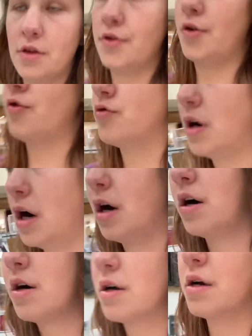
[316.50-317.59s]

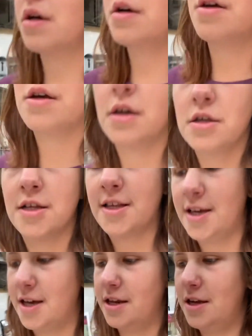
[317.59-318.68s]
belong. He
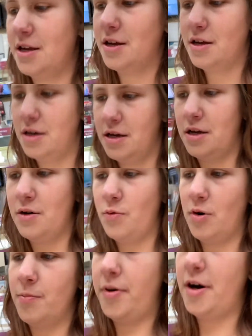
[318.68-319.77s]
did
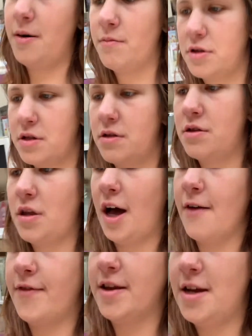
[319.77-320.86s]
1 pump
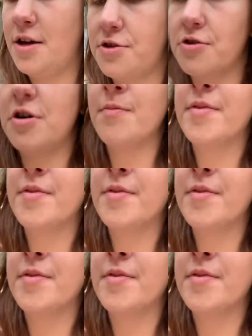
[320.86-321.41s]
coffee nut syrup.